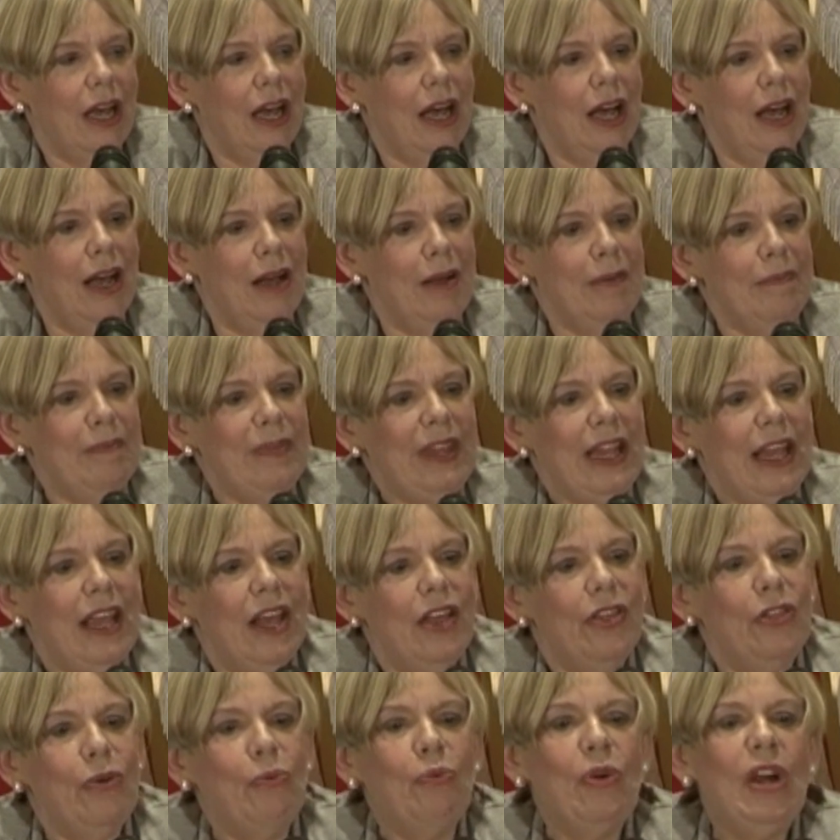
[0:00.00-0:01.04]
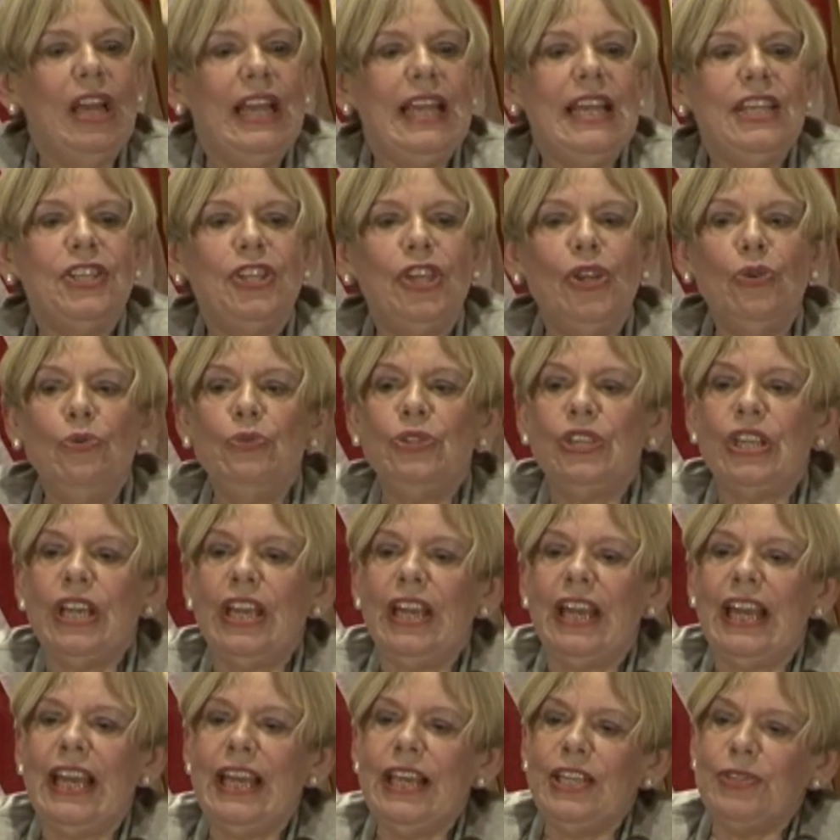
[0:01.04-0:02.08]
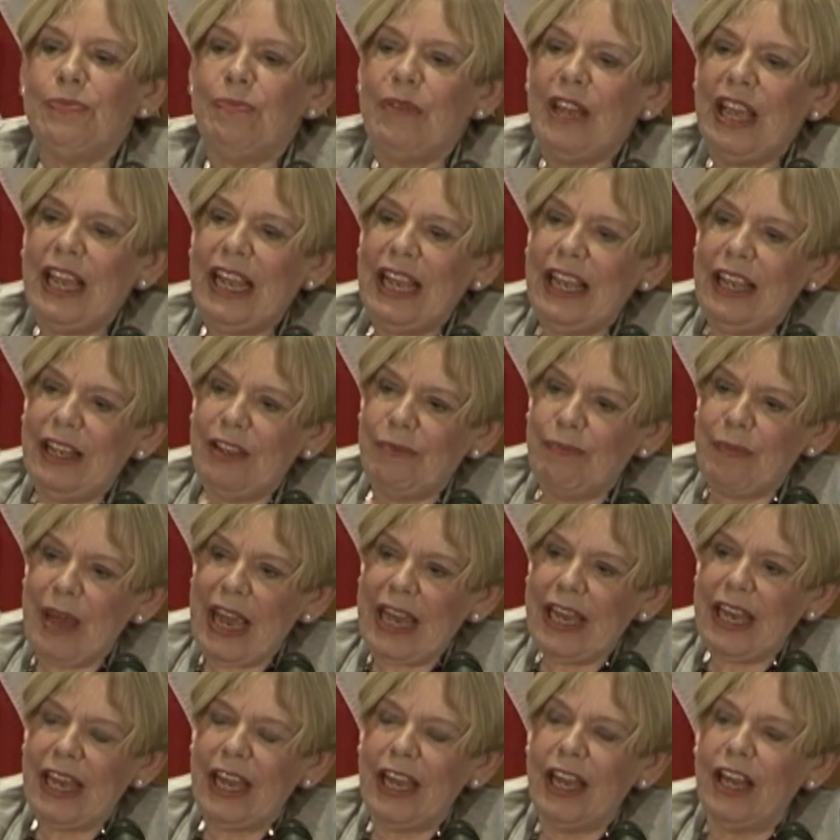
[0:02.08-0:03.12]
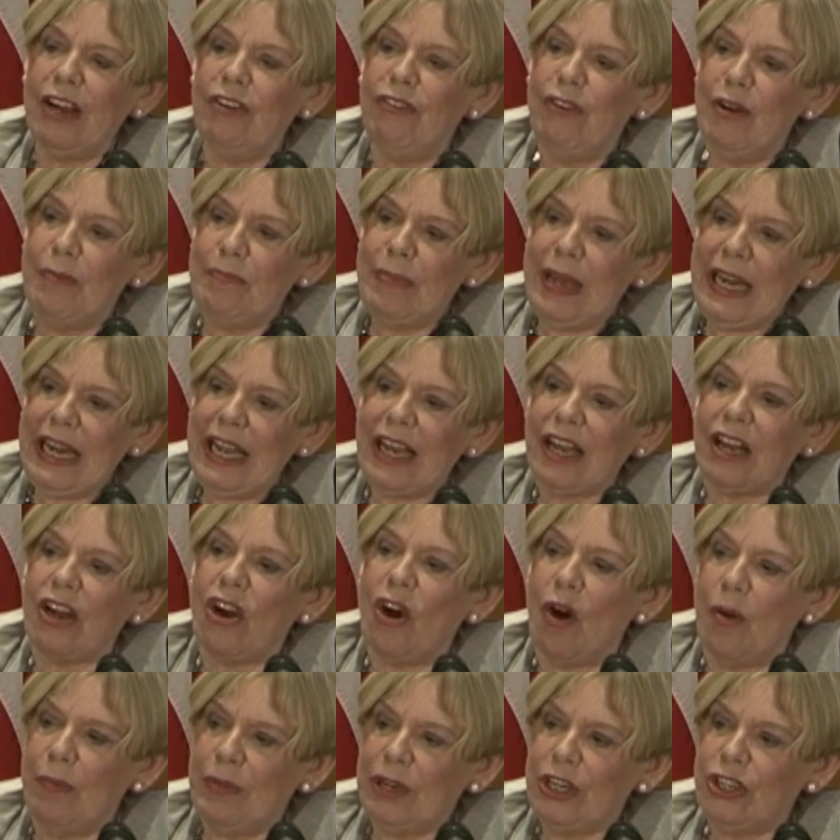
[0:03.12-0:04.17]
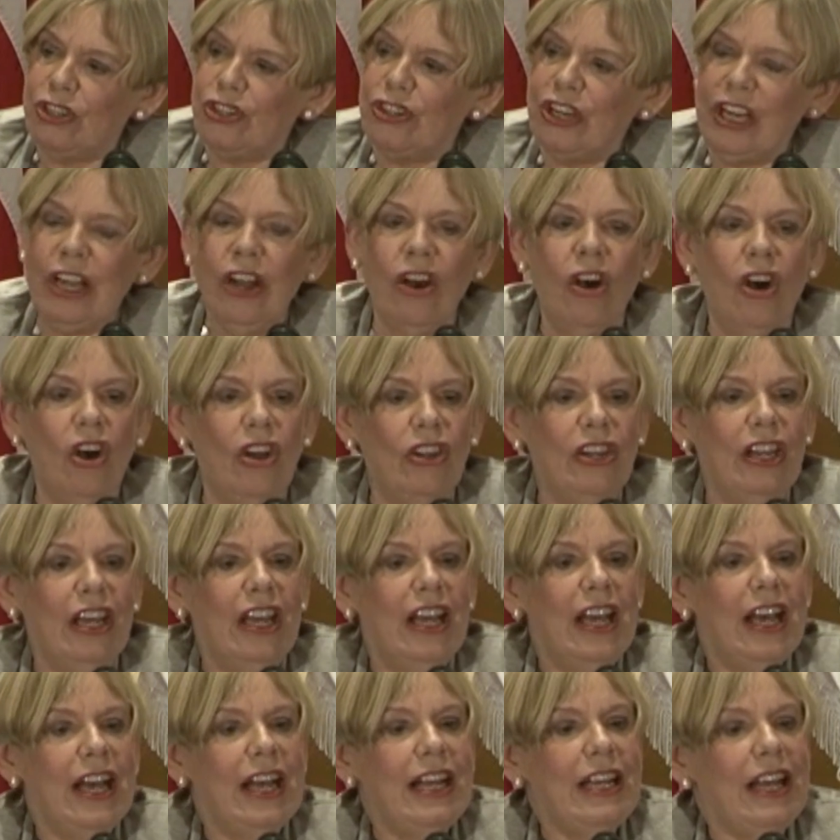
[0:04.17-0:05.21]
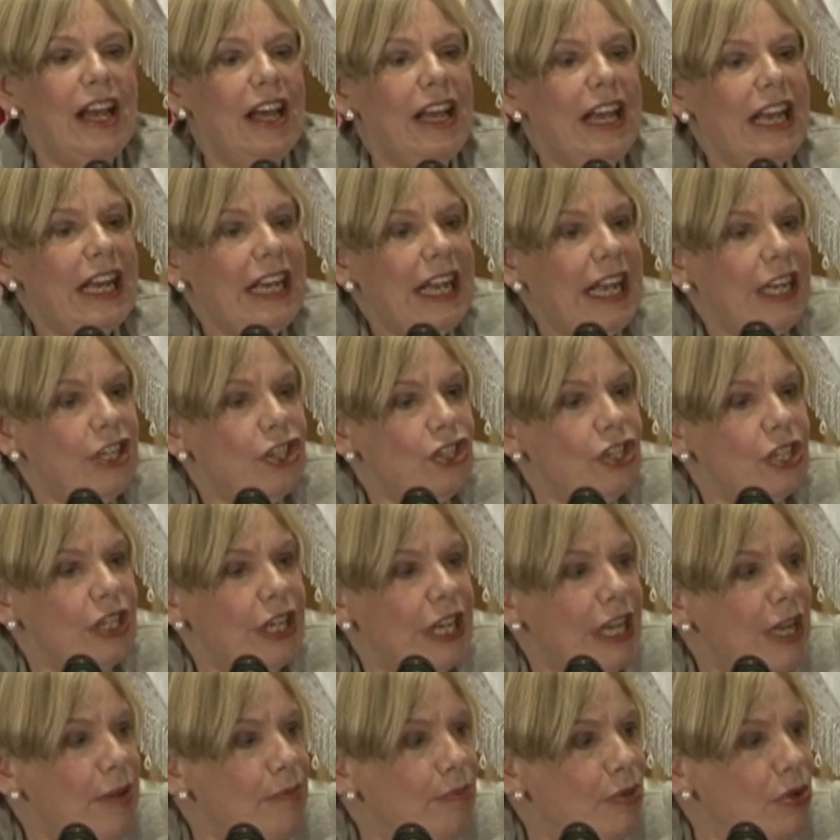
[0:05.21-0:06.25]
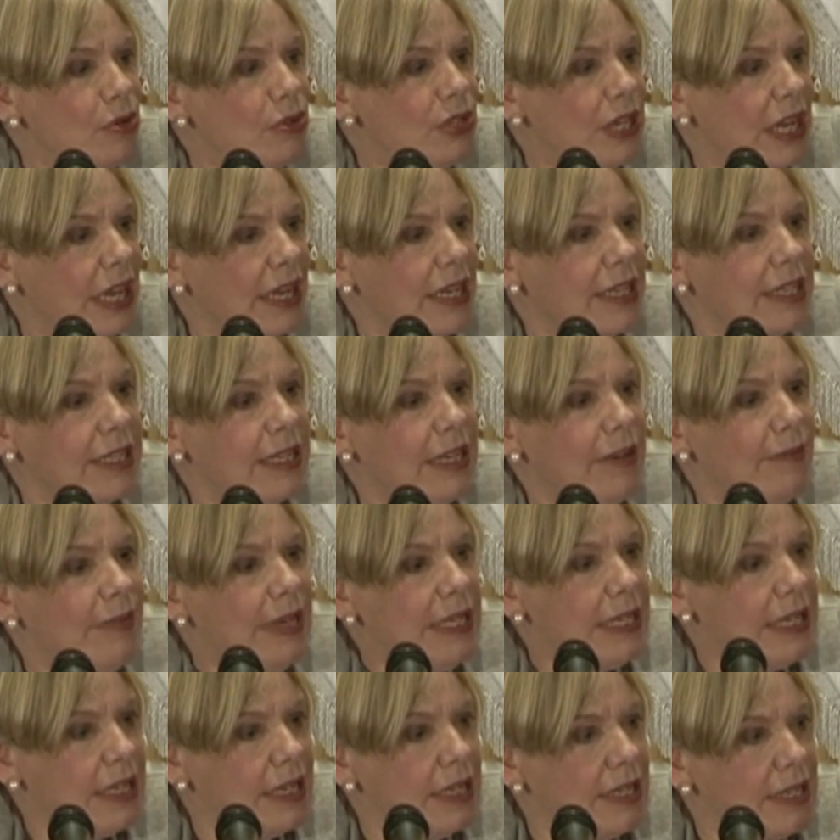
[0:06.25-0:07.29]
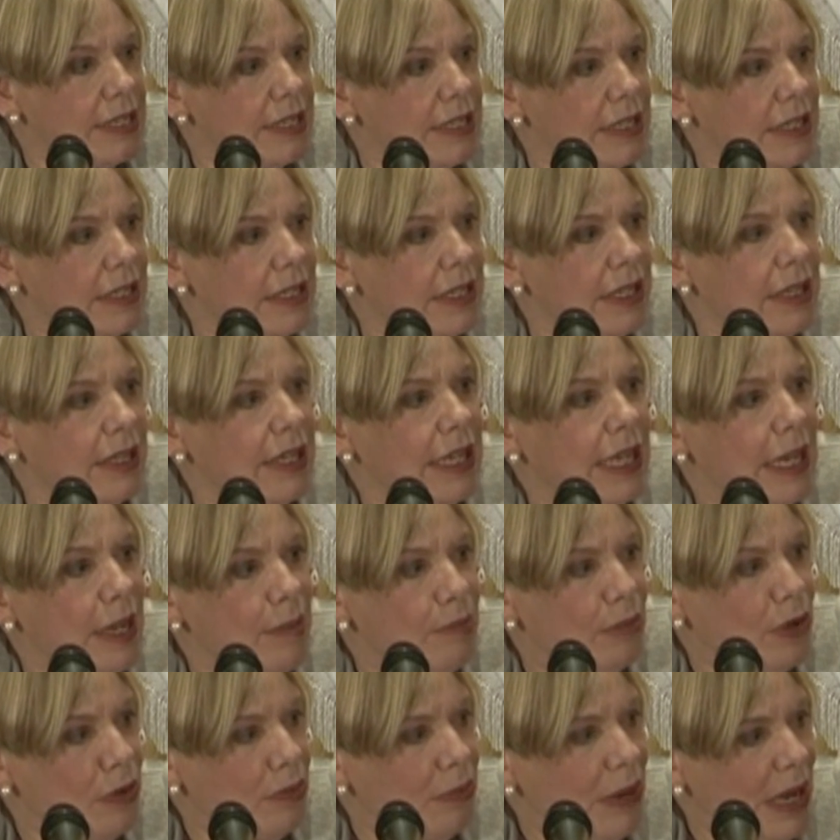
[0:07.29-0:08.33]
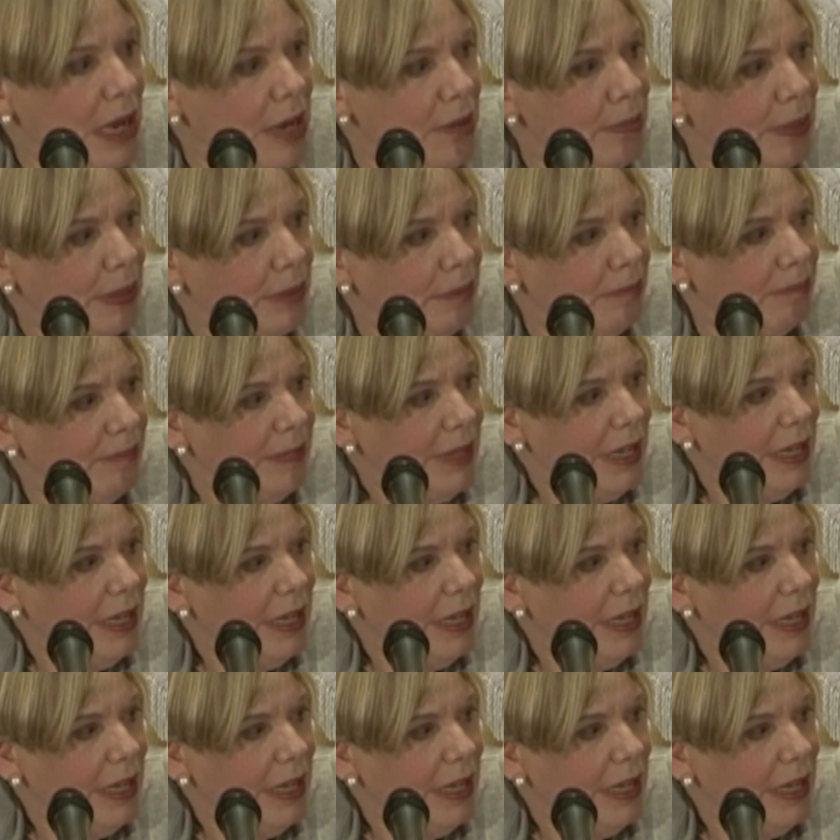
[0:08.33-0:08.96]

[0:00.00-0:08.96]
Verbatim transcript: Um, the, he's using, he's making a rabbinic commentary on a, a, an ancient Hebrew text, Leviticus. It's in the Hebrew Bible.